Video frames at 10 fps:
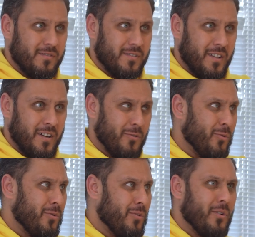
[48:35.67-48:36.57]

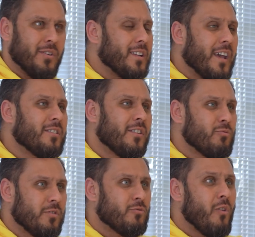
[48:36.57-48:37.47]

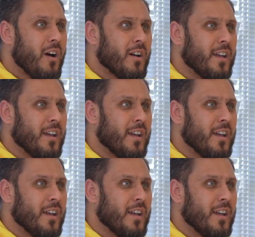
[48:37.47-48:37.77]
It's wrong.